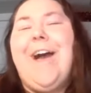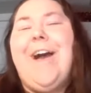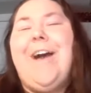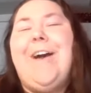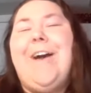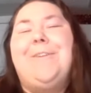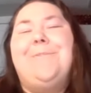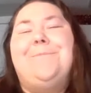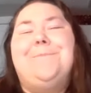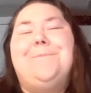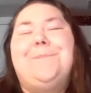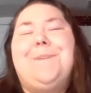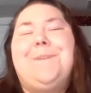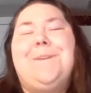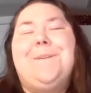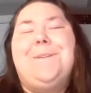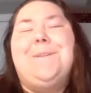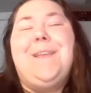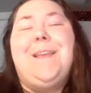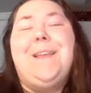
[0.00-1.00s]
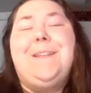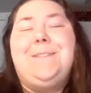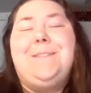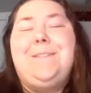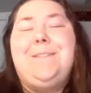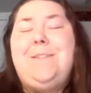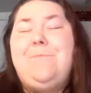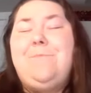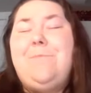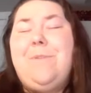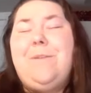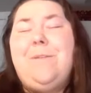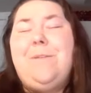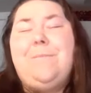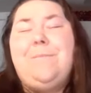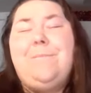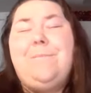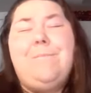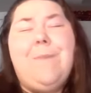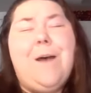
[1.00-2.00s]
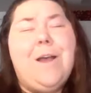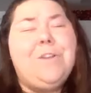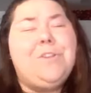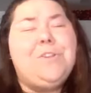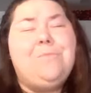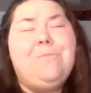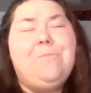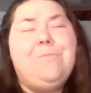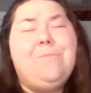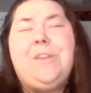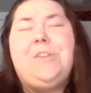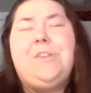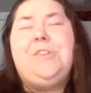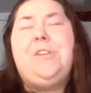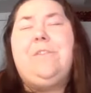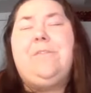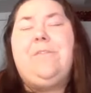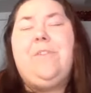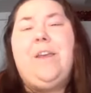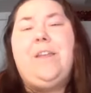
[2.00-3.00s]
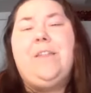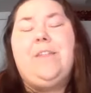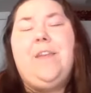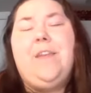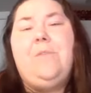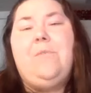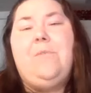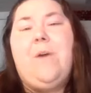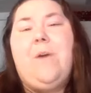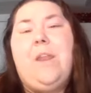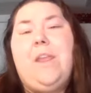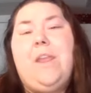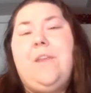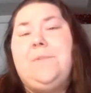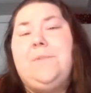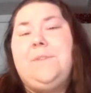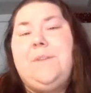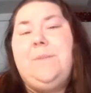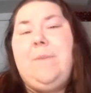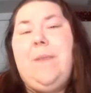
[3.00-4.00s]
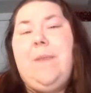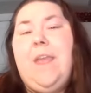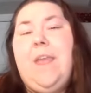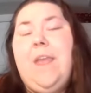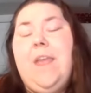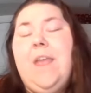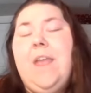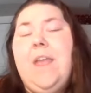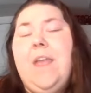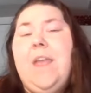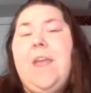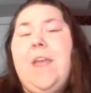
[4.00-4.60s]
So it's much, much different than what it used to be.